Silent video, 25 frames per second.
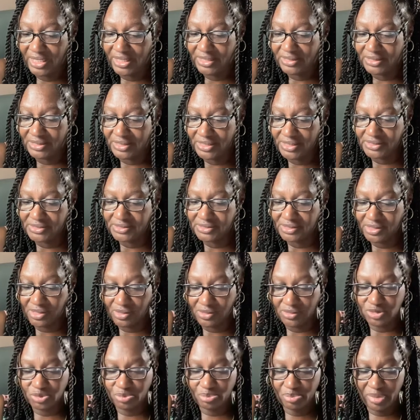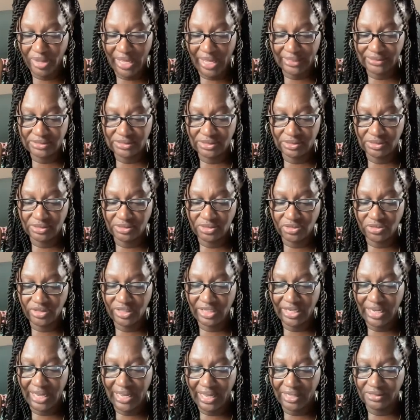This goes back to
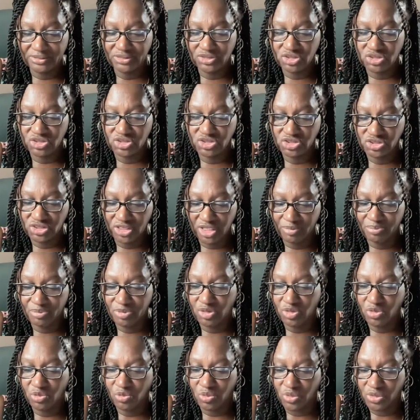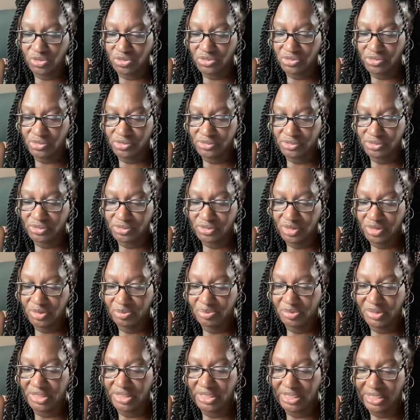learning how to shape your words
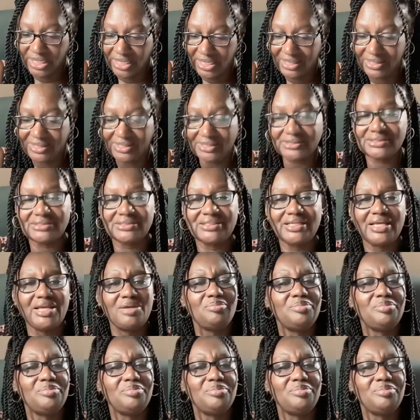because they